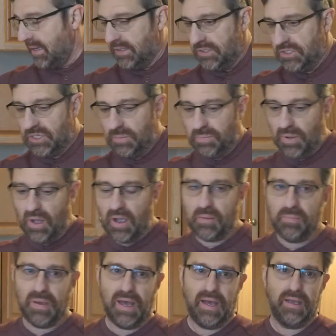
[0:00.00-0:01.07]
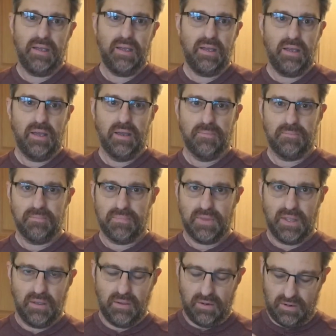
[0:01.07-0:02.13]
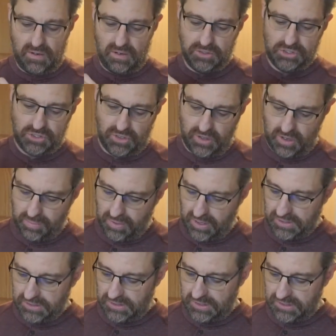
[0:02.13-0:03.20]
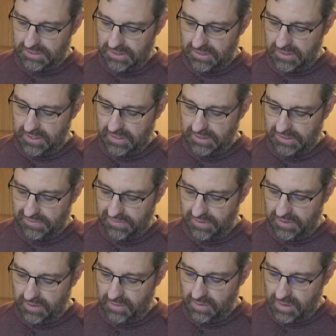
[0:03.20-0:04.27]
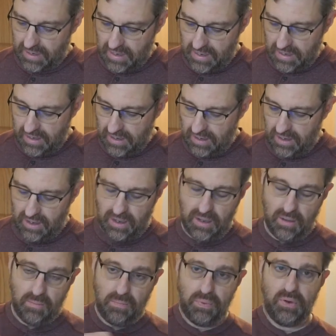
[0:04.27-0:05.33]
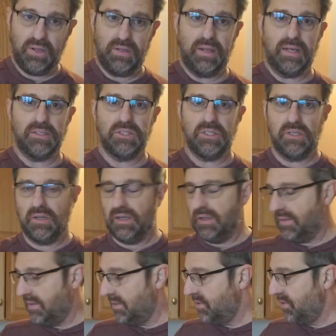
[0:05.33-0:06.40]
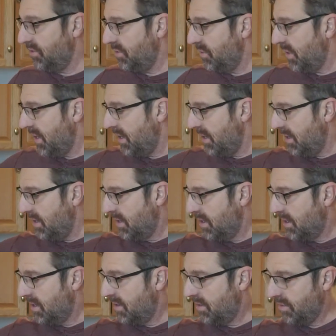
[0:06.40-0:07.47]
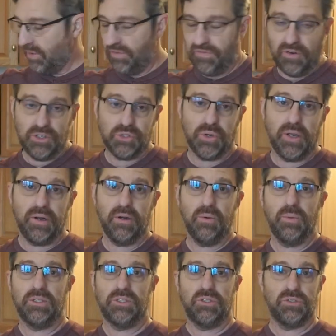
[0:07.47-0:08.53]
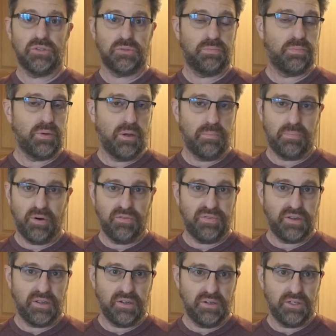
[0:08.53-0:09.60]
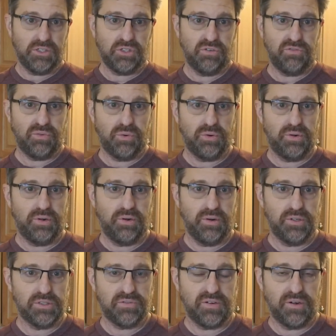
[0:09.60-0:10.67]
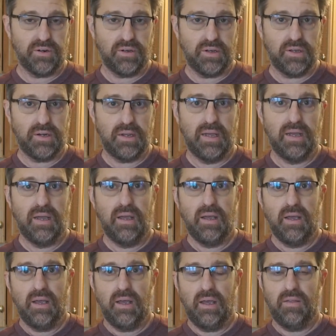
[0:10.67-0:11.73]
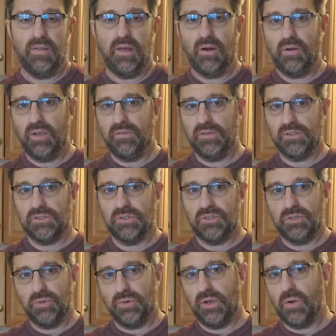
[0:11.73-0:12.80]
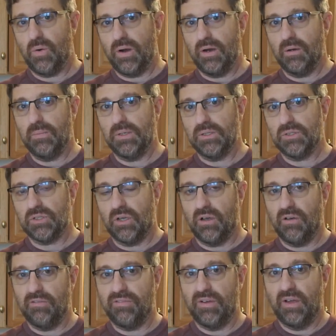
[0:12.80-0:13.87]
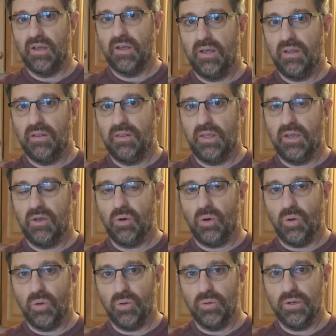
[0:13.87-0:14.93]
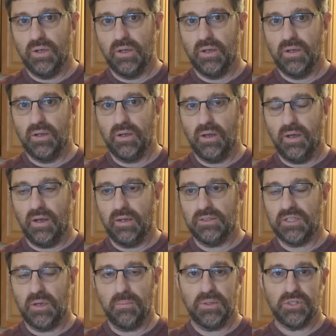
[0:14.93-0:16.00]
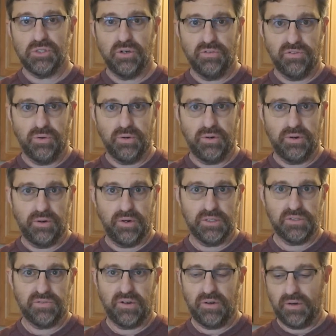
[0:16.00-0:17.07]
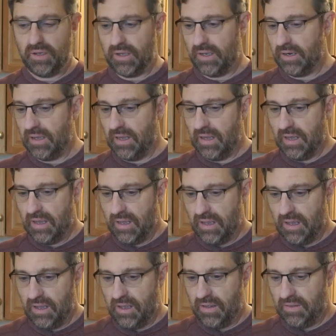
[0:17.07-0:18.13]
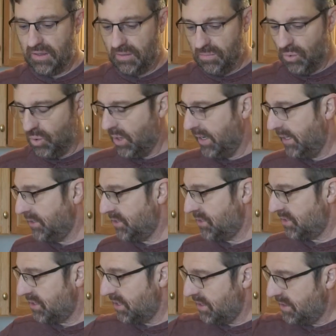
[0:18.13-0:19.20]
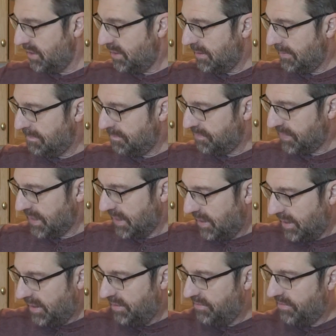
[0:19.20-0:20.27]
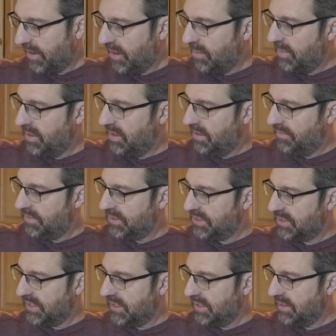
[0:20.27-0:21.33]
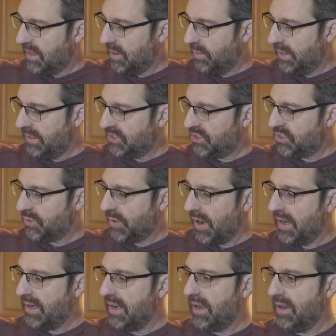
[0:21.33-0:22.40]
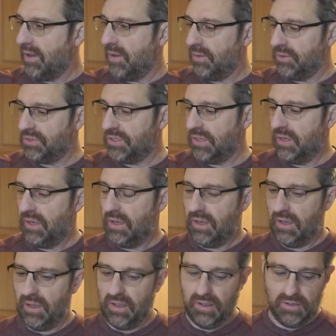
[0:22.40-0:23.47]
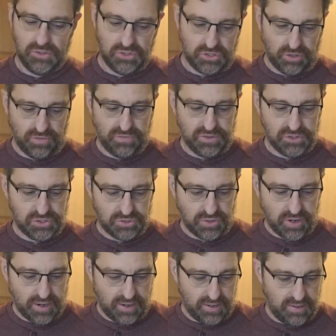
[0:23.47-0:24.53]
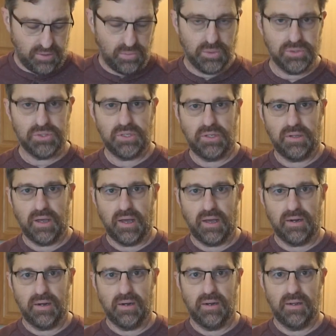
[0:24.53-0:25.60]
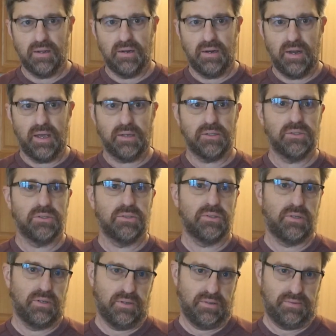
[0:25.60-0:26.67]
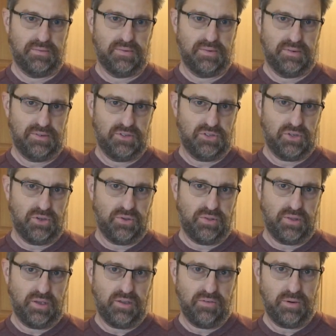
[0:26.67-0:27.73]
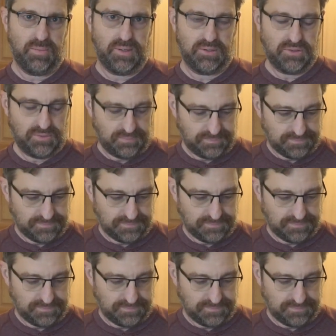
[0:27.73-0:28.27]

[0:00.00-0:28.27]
Ziploc baggie, and I'll show that process in the next video. Putting that seed into a refrigerator, which is a perfect condition, 40 degrees Fahrenheit, and that'll give us the two requirements of the cold temperature, 40 degrees Fahrenheit, and the moist environment of the seed that we strain out and surface dry, and we'll see that next. So thank you very much.